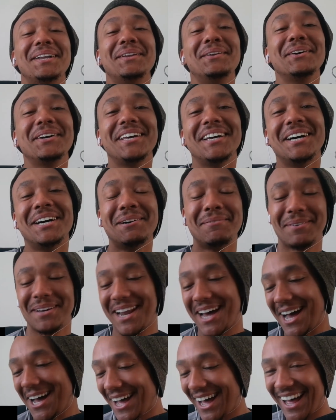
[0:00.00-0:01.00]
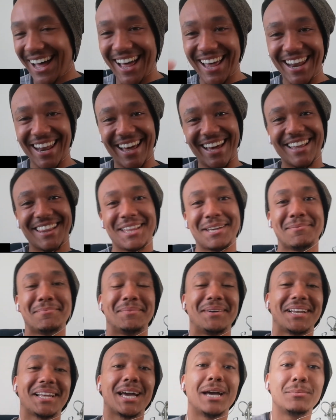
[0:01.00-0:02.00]
Look you up, man. I, I like
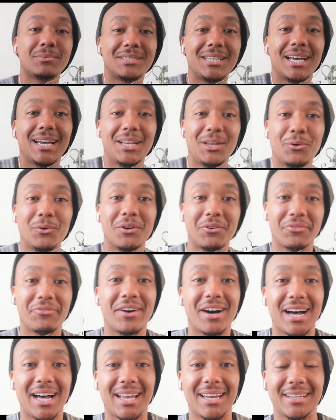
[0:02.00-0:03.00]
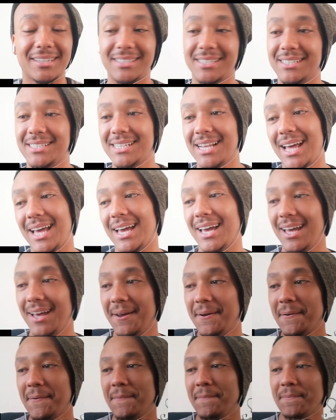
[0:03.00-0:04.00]
them, man. Keep staying you like Just like,
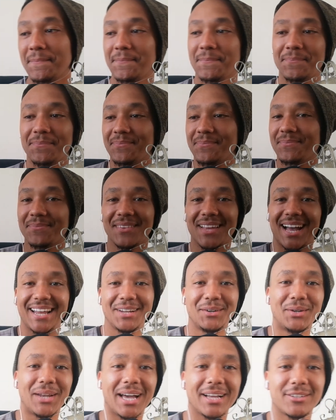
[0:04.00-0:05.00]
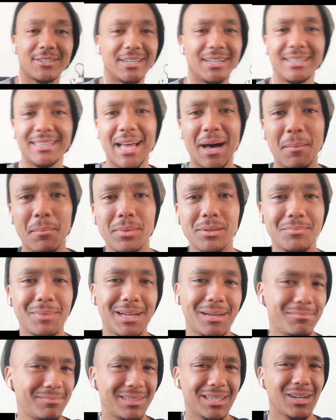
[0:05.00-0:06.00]
I don't like drill numbers,
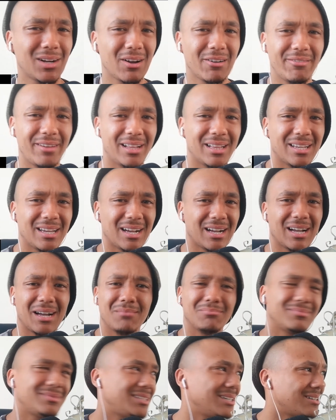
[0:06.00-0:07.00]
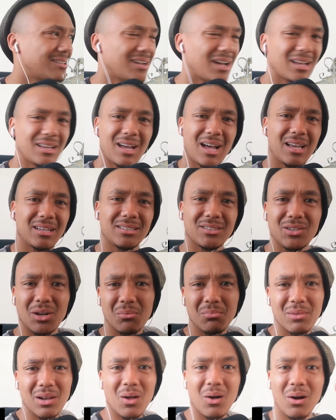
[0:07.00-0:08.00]
man. I'm thick of it, I'm thick. I, I
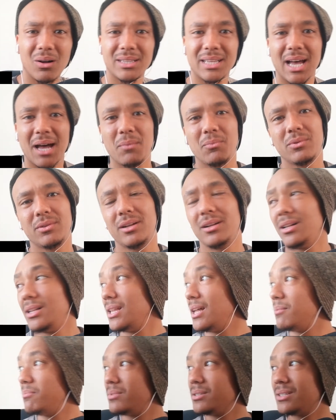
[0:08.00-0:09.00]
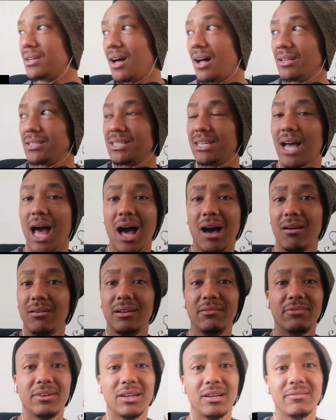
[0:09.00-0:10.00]
stopped long time with drill numbers. Culture, I
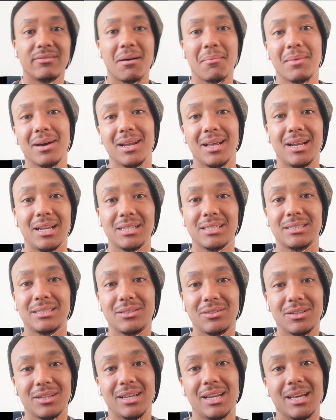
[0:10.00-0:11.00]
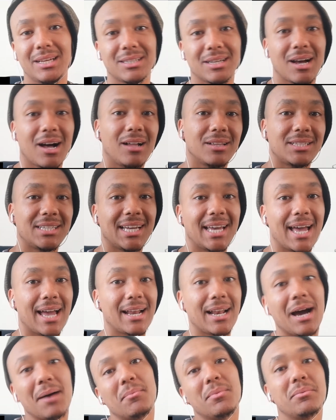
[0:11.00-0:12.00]
don't even know if I'm going to listen to the next Culture
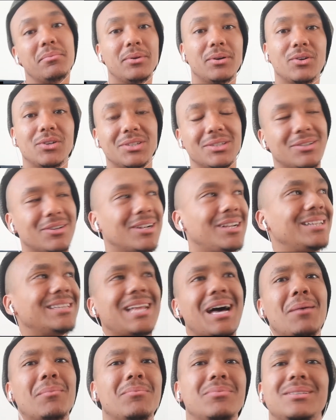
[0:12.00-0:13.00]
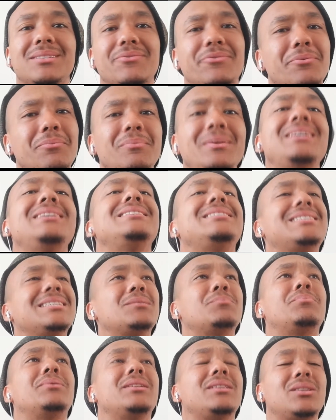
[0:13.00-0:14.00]
Gang number because drill numbers for me is
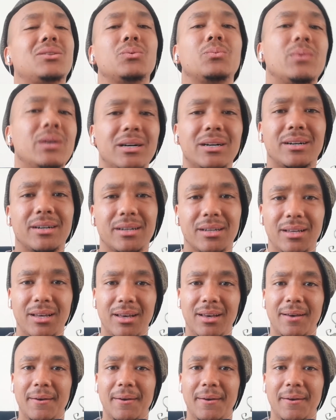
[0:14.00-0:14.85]
just but work